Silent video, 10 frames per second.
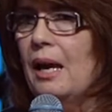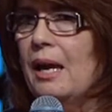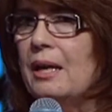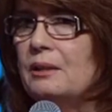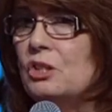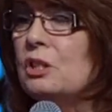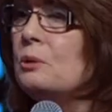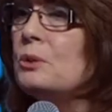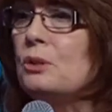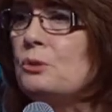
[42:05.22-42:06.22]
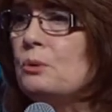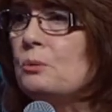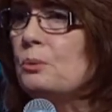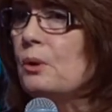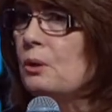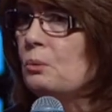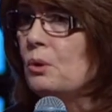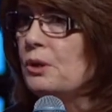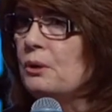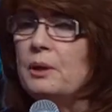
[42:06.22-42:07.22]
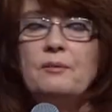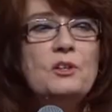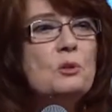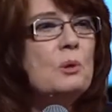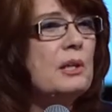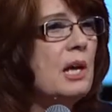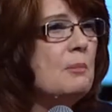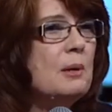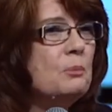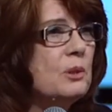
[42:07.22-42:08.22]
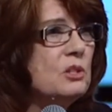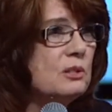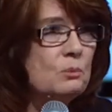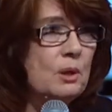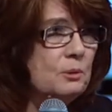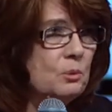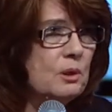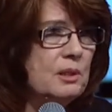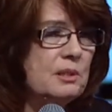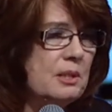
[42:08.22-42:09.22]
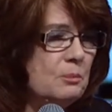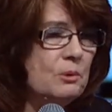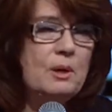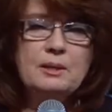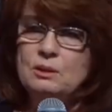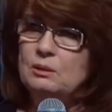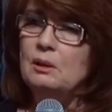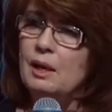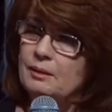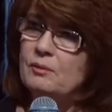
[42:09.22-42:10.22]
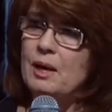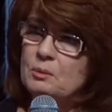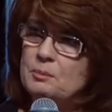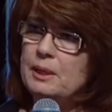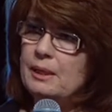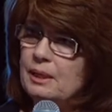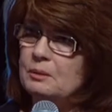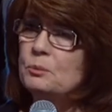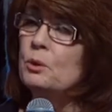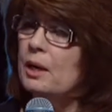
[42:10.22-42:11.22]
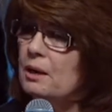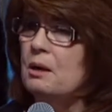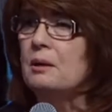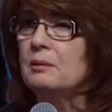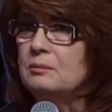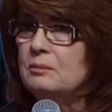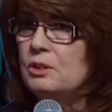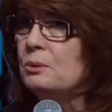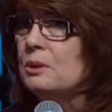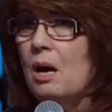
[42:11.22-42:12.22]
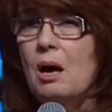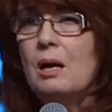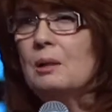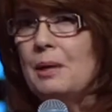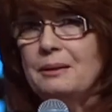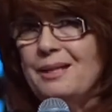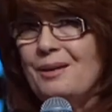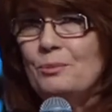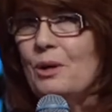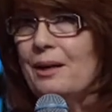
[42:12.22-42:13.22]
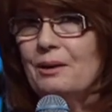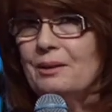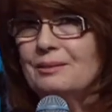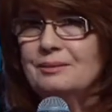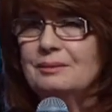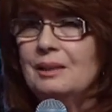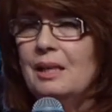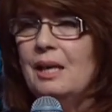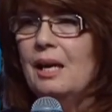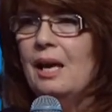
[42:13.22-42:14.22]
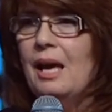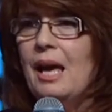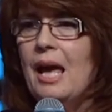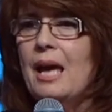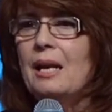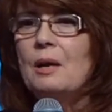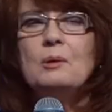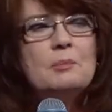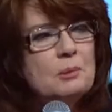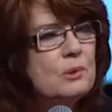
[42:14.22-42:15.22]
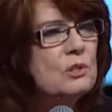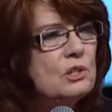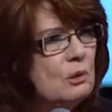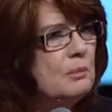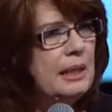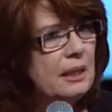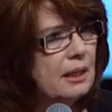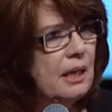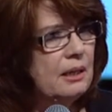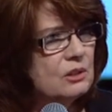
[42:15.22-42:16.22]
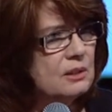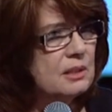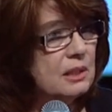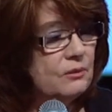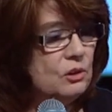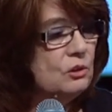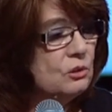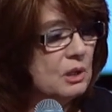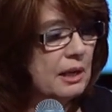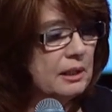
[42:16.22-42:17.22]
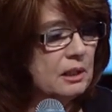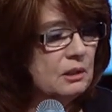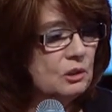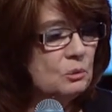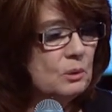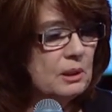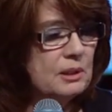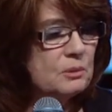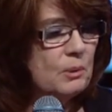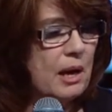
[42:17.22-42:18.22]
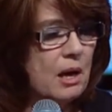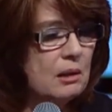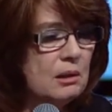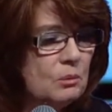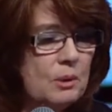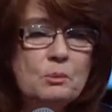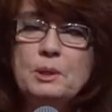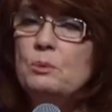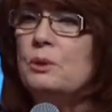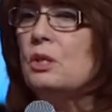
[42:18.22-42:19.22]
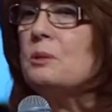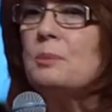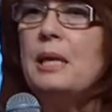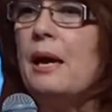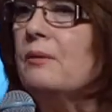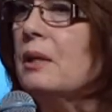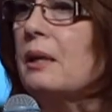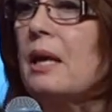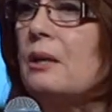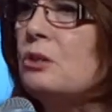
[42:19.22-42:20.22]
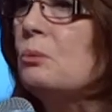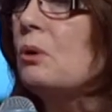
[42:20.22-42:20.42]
And she was a true prayer warrior. If you were to come up with just one word to summarize her life, that would be it: prayer. She was all about that prayer. And I remember so many occasions, and if you knew Dottie, you will as well, when we would just be having a casual